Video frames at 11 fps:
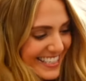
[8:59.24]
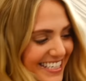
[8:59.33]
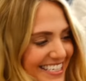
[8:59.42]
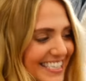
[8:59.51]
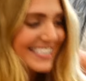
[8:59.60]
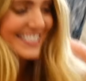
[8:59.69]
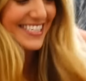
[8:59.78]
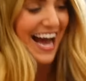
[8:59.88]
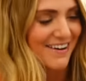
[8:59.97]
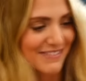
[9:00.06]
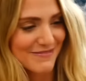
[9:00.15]
So
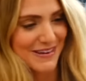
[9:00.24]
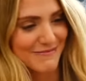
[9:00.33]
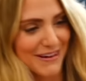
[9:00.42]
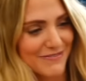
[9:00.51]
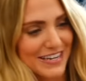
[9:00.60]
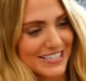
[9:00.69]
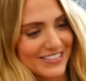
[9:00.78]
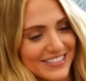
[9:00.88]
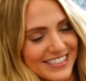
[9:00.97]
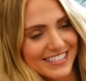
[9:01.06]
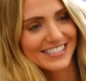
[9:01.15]
I'm gonna make my
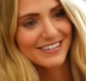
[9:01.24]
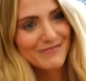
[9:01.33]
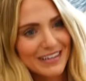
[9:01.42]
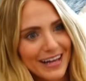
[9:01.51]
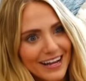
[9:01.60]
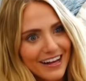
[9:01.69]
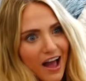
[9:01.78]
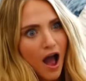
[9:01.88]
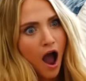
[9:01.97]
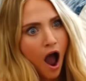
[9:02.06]
facials and be like...